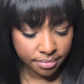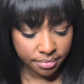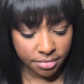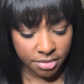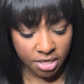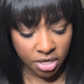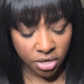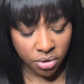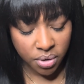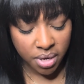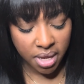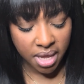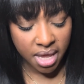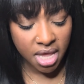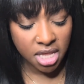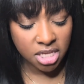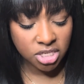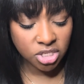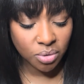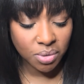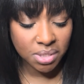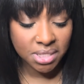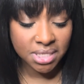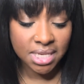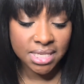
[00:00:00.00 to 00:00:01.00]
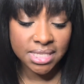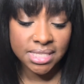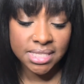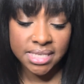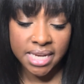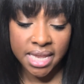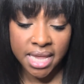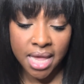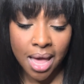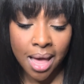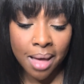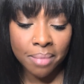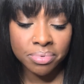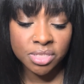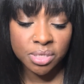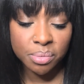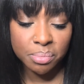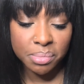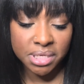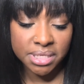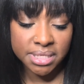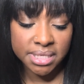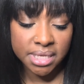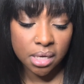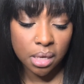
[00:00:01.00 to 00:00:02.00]
Okay, so it says stay
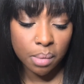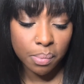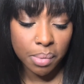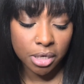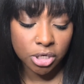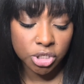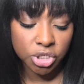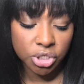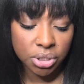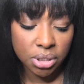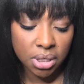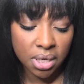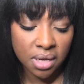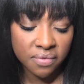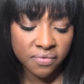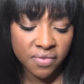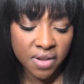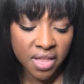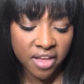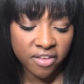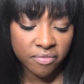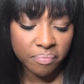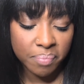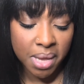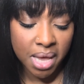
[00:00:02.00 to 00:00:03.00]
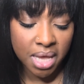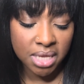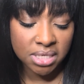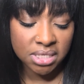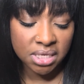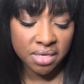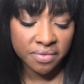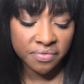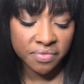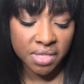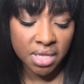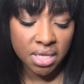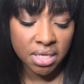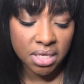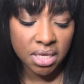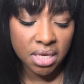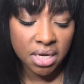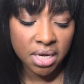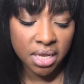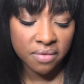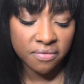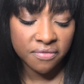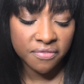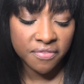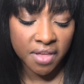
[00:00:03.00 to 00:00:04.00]
optimistic about your love life. Positive thinking
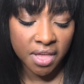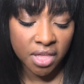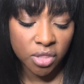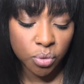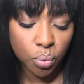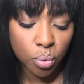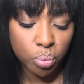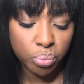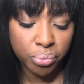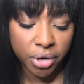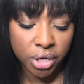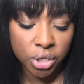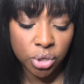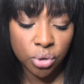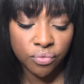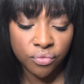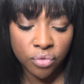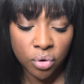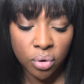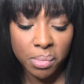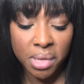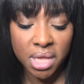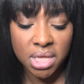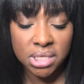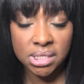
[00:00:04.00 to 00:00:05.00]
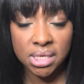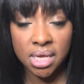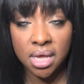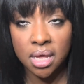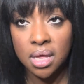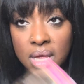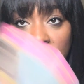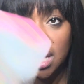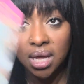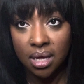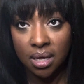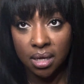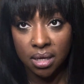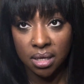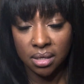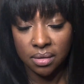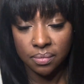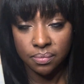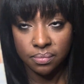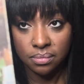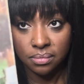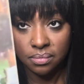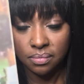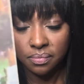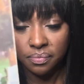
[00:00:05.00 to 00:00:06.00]
and faith will bring you romance. Yeah,
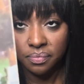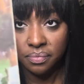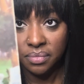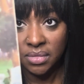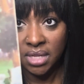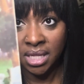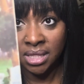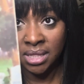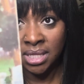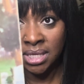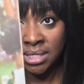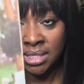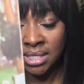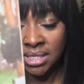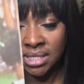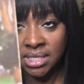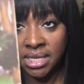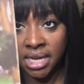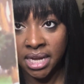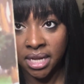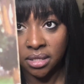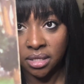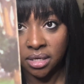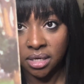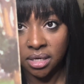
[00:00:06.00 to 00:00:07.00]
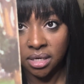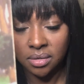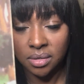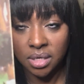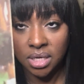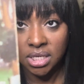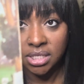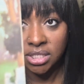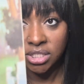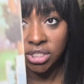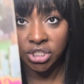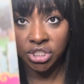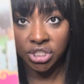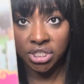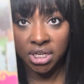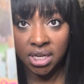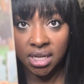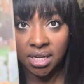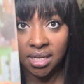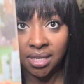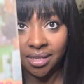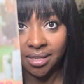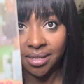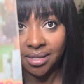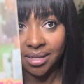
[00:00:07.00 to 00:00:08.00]
this is Taylor.
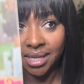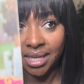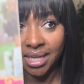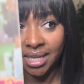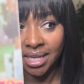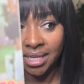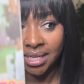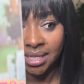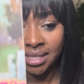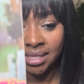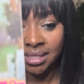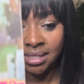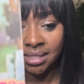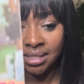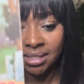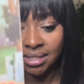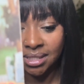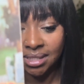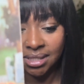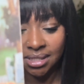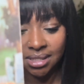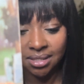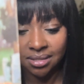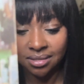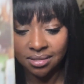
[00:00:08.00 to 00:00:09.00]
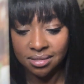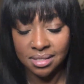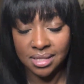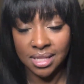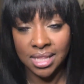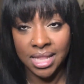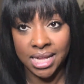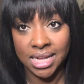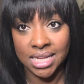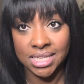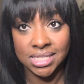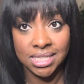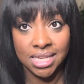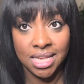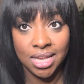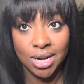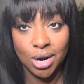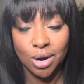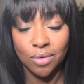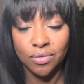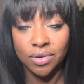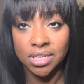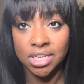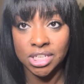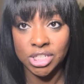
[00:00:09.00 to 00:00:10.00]
She is, like I said,
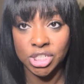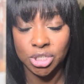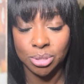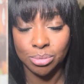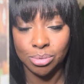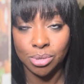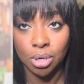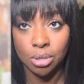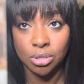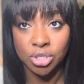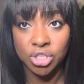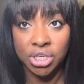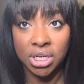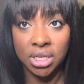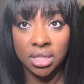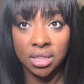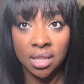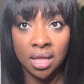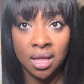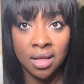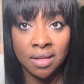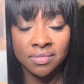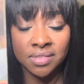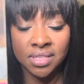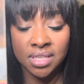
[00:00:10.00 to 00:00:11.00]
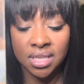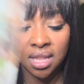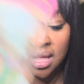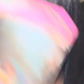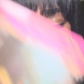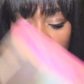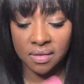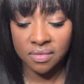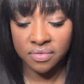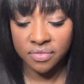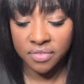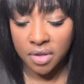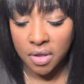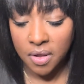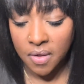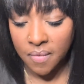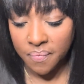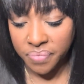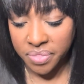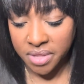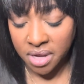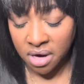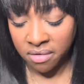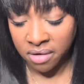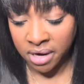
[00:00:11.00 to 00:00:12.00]
a relationship girl. She loves love,
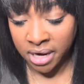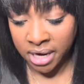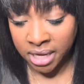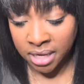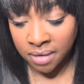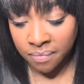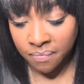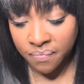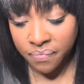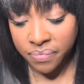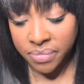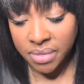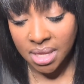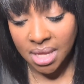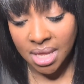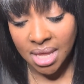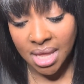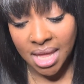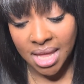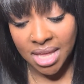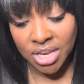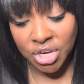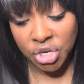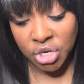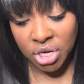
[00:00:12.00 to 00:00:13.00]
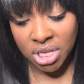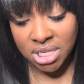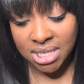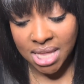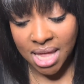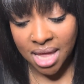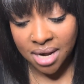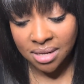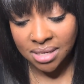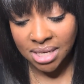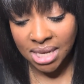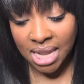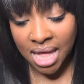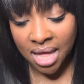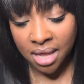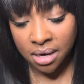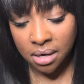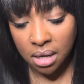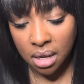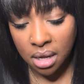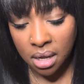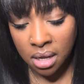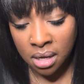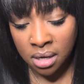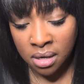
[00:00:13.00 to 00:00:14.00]
all right? She's had a
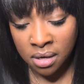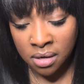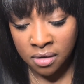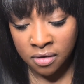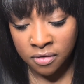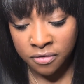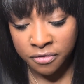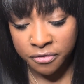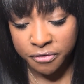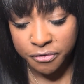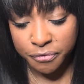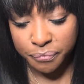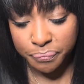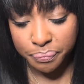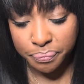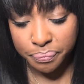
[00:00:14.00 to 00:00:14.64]
lot of,